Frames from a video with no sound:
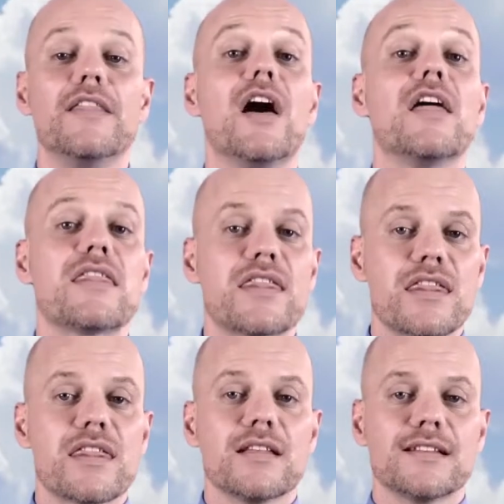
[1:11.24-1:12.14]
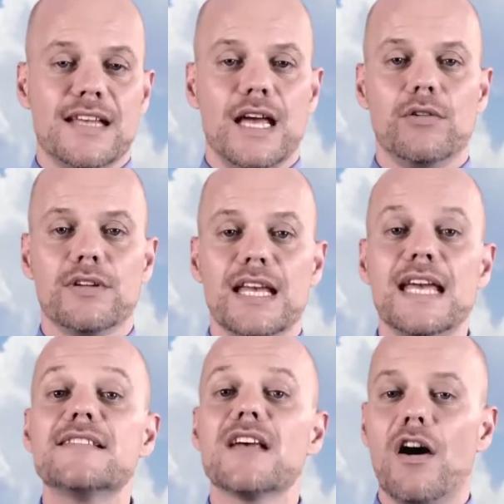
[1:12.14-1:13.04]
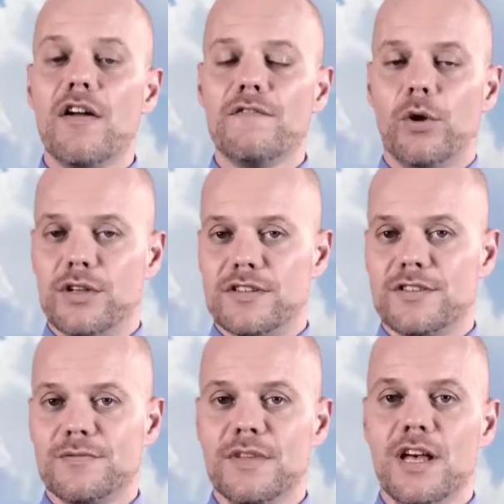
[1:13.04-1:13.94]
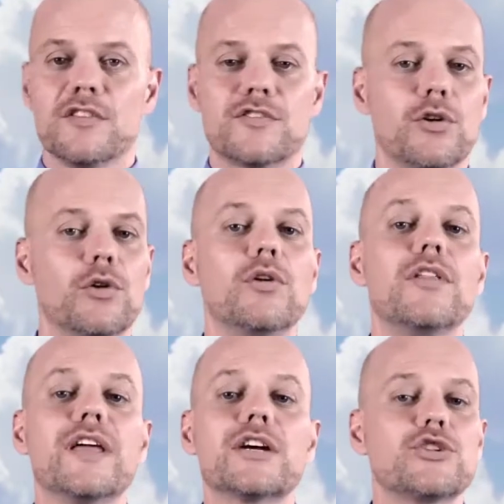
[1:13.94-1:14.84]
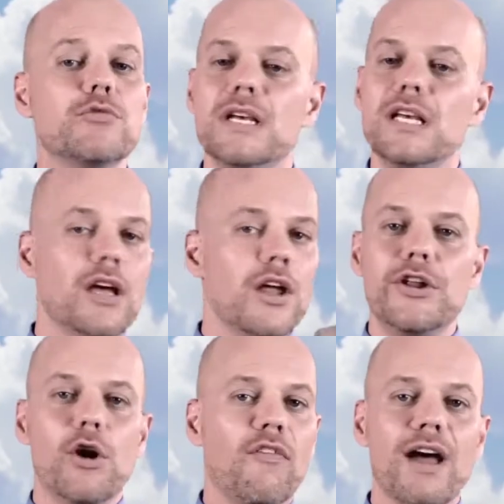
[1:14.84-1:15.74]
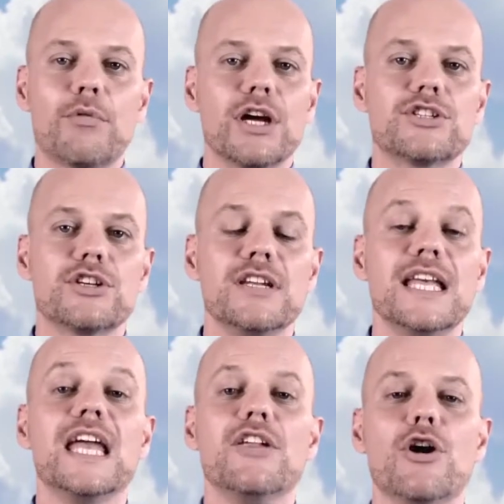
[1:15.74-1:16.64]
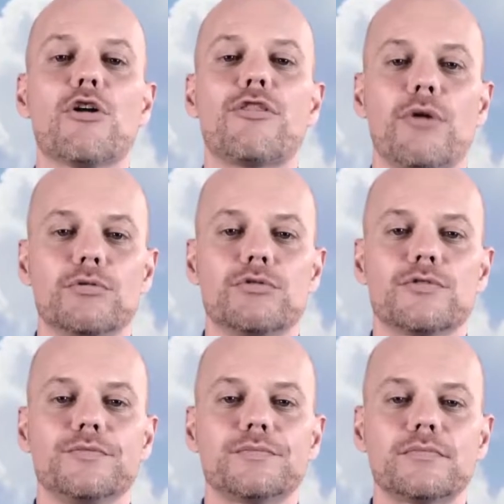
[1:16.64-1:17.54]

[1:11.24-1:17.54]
The th sound is unvoiced, so there should be no vibration in your throat.